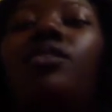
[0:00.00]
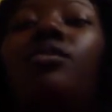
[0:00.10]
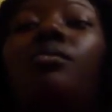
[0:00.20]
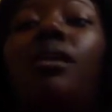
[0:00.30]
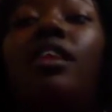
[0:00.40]

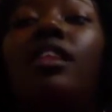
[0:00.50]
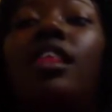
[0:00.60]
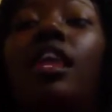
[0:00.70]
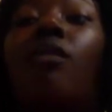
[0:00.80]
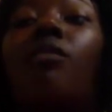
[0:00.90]
meaning
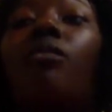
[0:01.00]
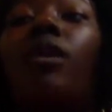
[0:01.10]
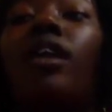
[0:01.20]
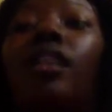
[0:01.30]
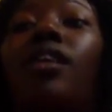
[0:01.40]
that they would
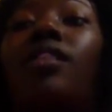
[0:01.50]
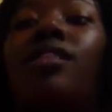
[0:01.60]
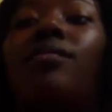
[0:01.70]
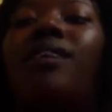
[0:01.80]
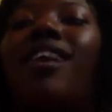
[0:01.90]
win
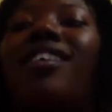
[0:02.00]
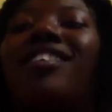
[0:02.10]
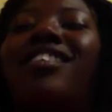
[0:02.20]
the bride,